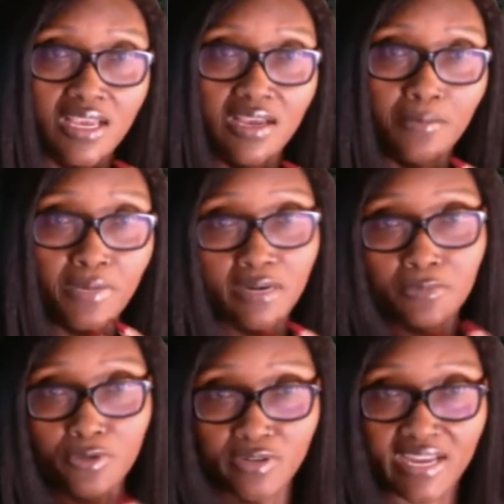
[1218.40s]
but I'm
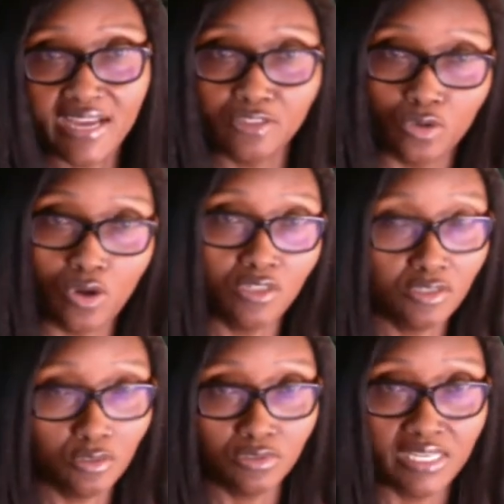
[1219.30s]
learning how to
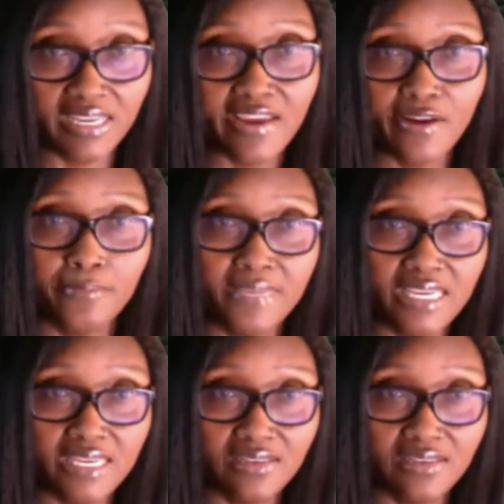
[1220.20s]
also take care of me